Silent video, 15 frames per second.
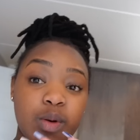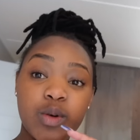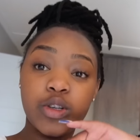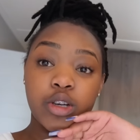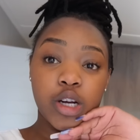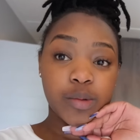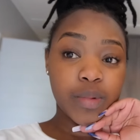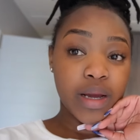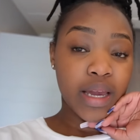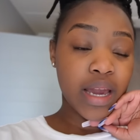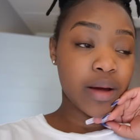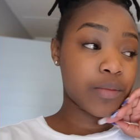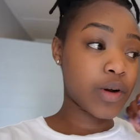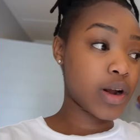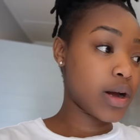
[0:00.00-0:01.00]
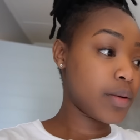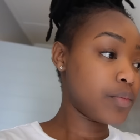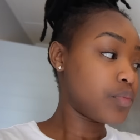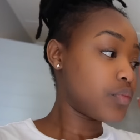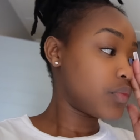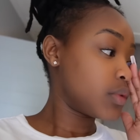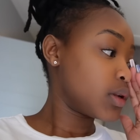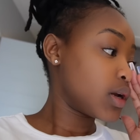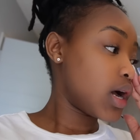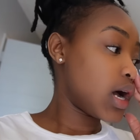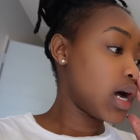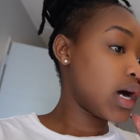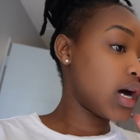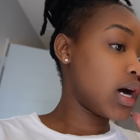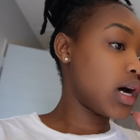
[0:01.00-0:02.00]
go charge my camera.
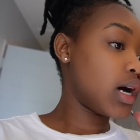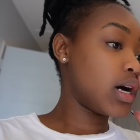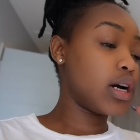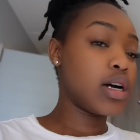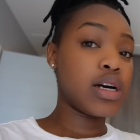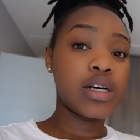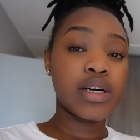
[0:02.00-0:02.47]
Uh,